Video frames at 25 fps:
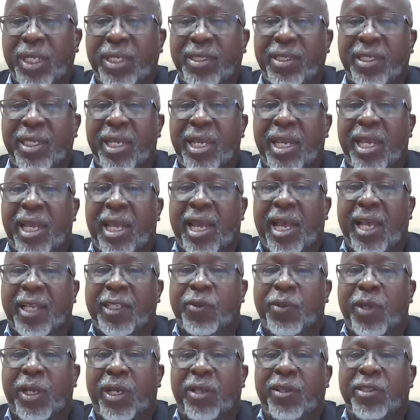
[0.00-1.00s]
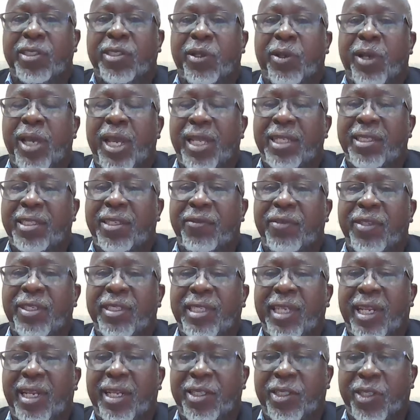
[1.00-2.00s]
units, as well as our heads of
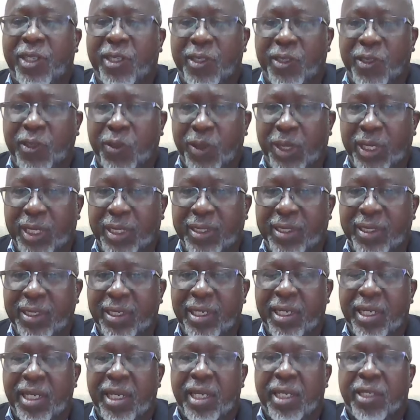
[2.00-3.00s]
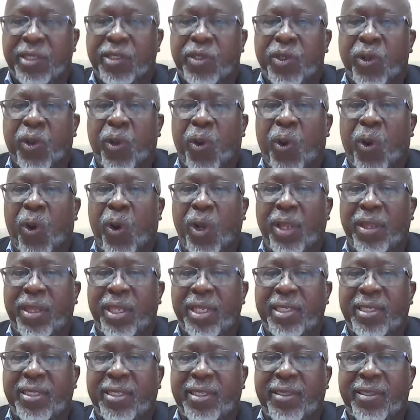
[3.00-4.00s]
intelligence units. So
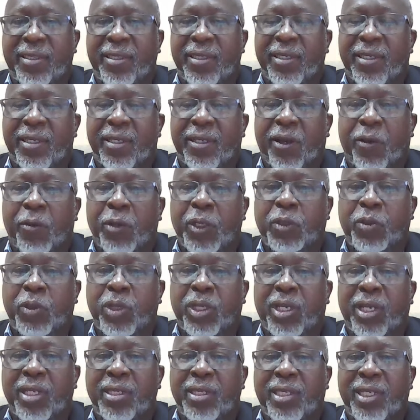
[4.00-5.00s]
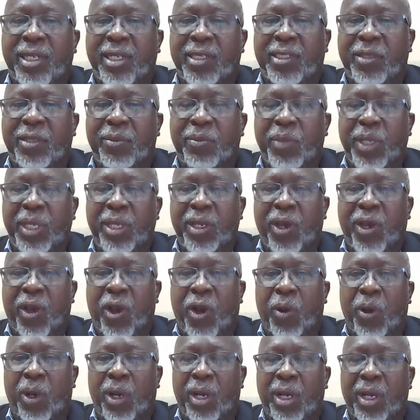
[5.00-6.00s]
all this, which we consider to be
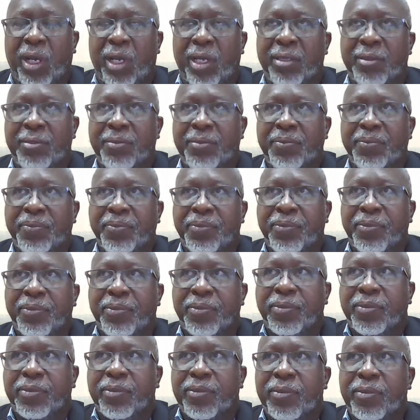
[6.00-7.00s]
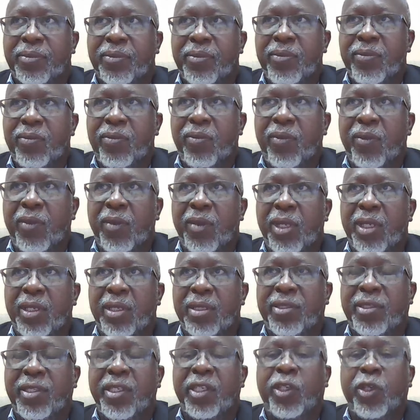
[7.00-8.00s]
our
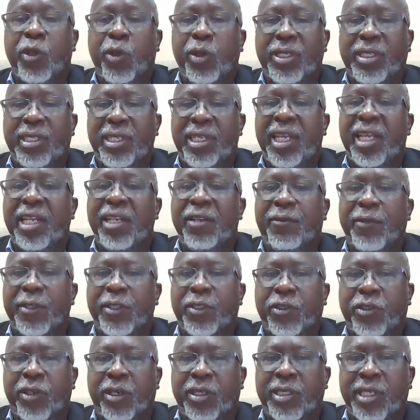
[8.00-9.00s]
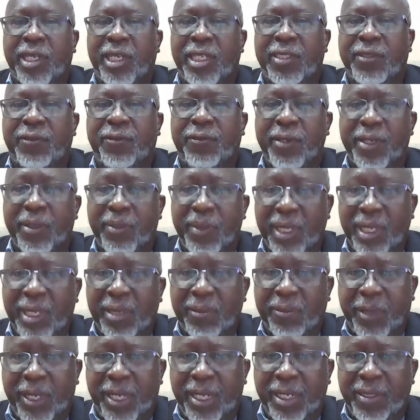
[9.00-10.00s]
security infrastructure, is
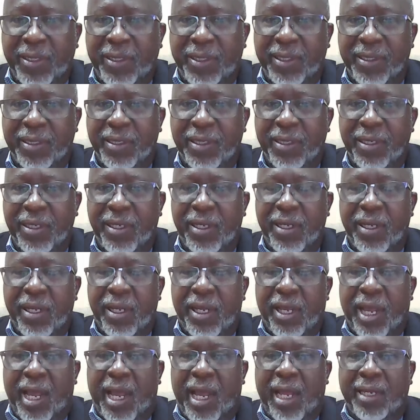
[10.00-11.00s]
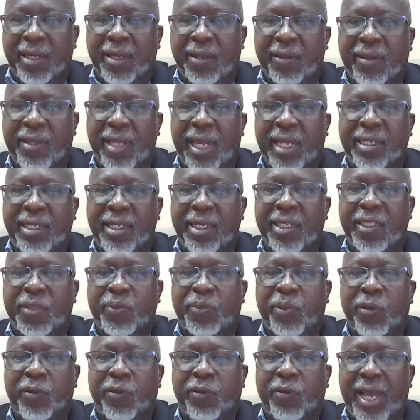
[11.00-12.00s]
firmly in place, and that
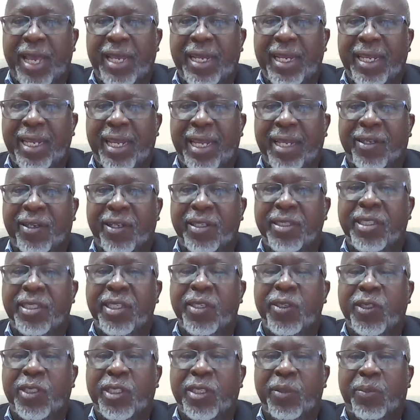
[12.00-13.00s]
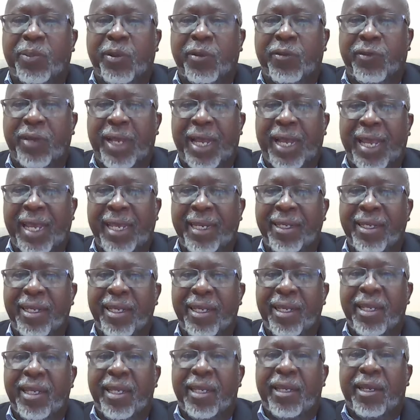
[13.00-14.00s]
is providing and continues to
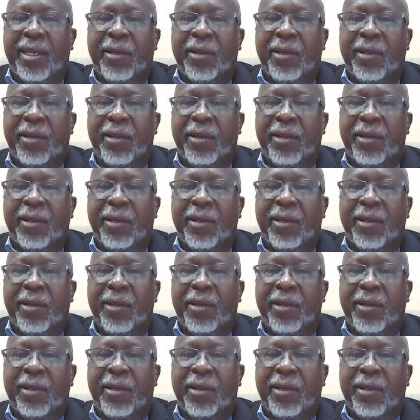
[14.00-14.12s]
provide